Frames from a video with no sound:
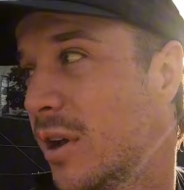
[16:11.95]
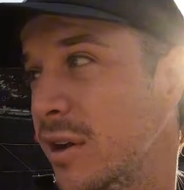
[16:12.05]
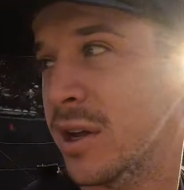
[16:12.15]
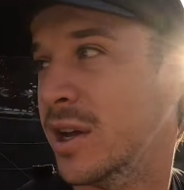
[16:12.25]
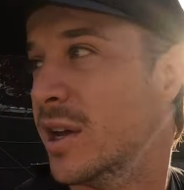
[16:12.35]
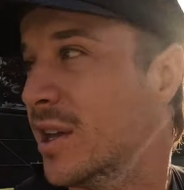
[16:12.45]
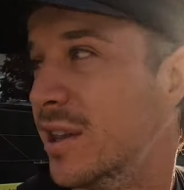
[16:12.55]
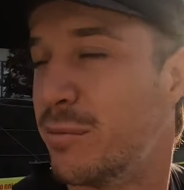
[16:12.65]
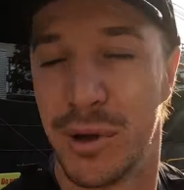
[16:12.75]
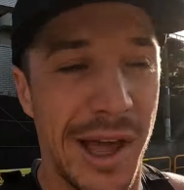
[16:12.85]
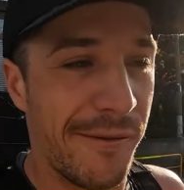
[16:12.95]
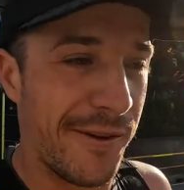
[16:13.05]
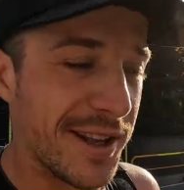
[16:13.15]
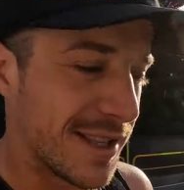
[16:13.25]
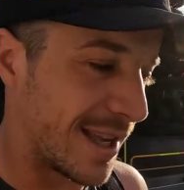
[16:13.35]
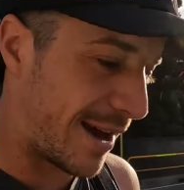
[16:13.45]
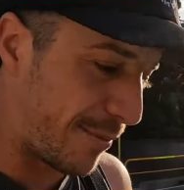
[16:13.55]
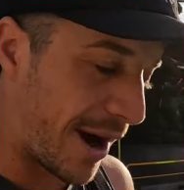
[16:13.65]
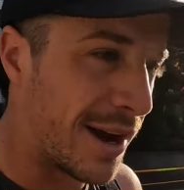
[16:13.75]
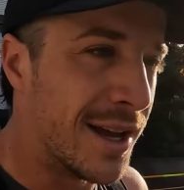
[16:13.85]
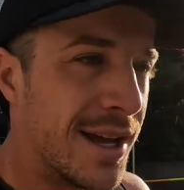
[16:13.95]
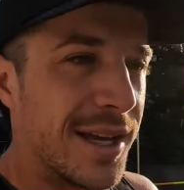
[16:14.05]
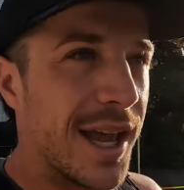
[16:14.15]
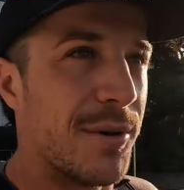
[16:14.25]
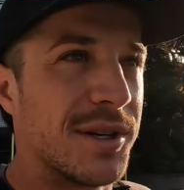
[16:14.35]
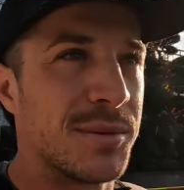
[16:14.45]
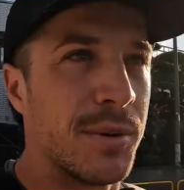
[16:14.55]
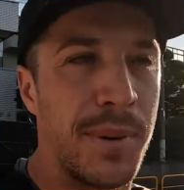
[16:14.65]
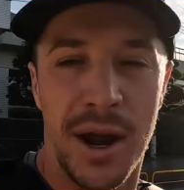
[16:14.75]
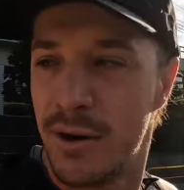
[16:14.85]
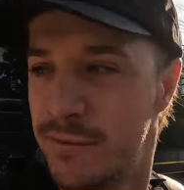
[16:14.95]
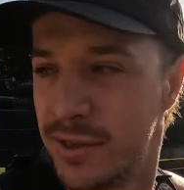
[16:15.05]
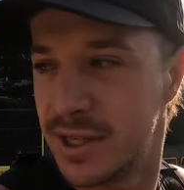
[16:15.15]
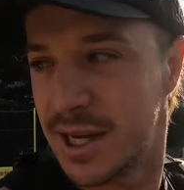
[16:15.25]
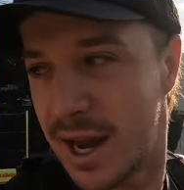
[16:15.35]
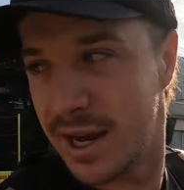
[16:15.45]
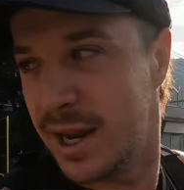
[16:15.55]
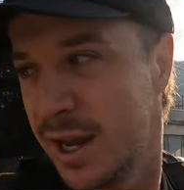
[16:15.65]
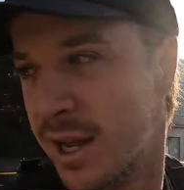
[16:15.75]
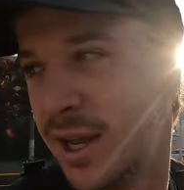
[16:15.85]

So they've put that fence there. But yeah, we're just preparing for the day.